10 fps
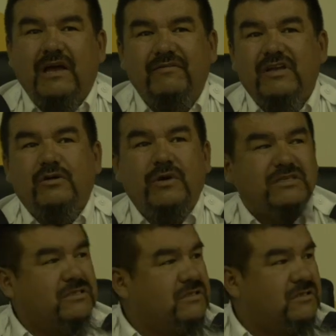you have any
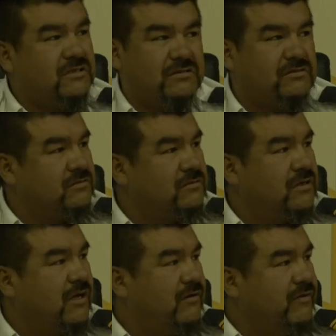questions,
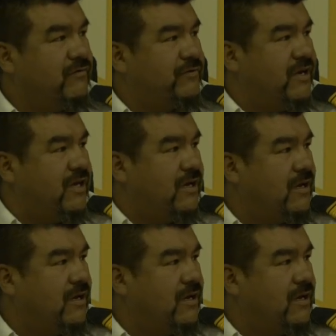feel free.